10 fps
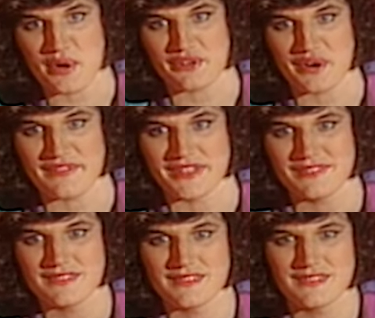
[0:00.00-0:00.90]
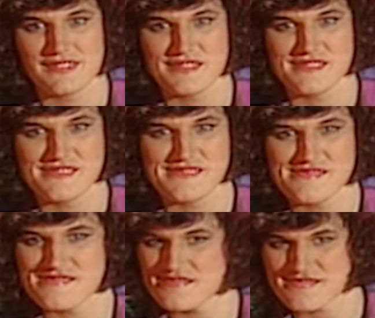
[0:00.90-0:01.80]
while driving.
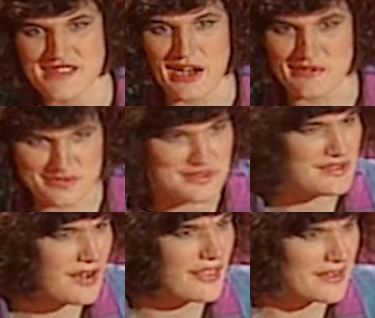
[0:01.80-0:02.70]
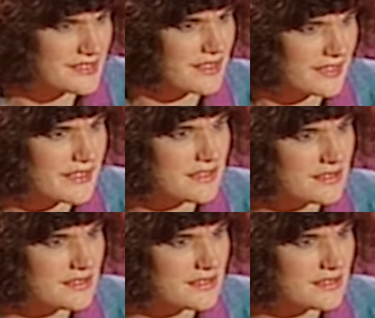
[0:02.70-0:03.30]
Now, did you know that was illegal?